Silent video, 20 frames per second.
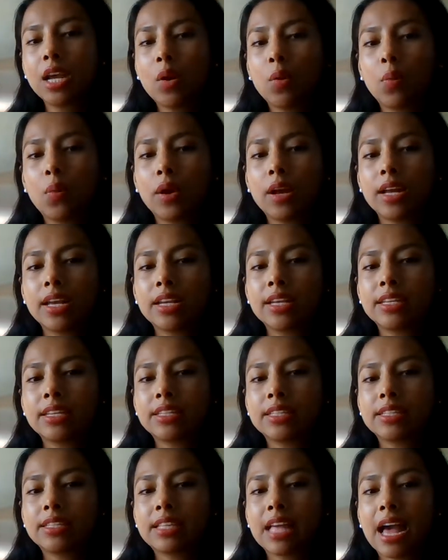
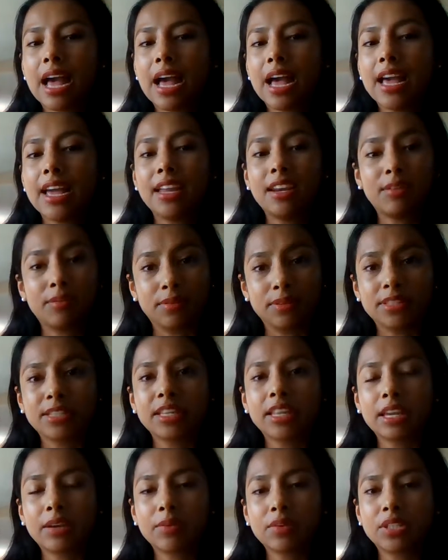was that it was a
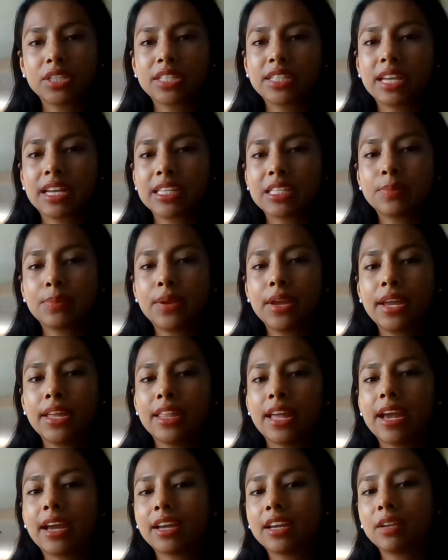language assessment and
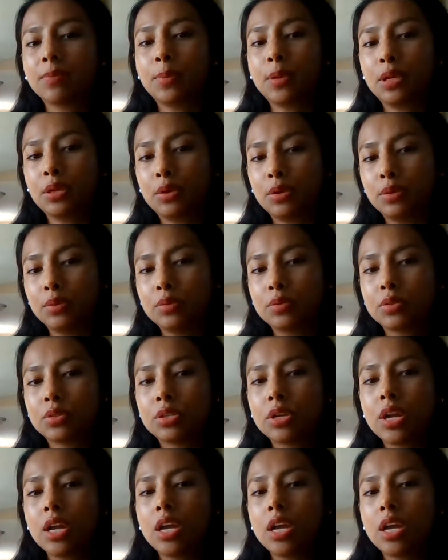that it could be used